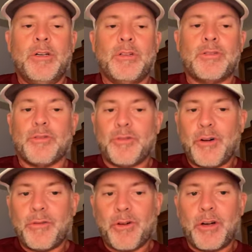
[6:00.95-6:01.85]
So the
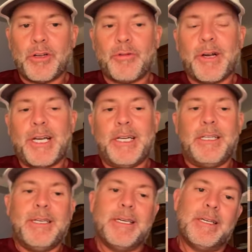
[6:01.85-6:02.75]
overall grade,
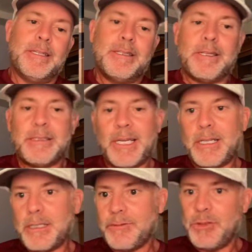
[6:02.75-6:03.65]
a
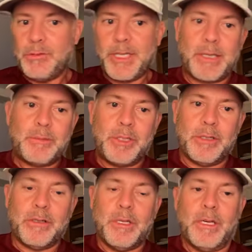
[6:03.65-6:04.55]
tale of two tapes
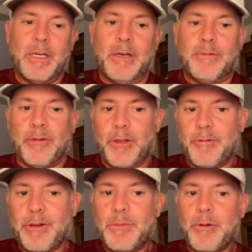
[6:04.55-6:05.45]
here. For a
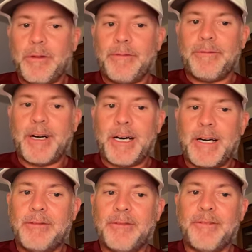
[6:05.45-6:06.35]

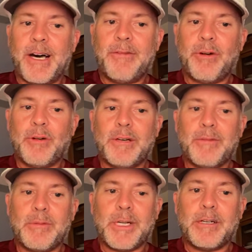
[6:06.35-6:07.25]
3.5 to 5.0
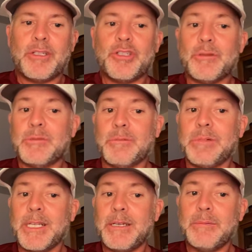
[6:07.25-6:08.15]
level player, in terms of
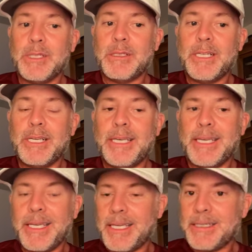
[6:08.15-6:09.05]
playability,
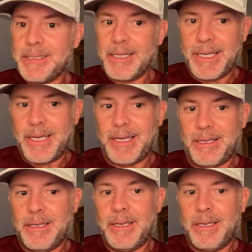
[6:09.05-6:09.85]
it gets an A.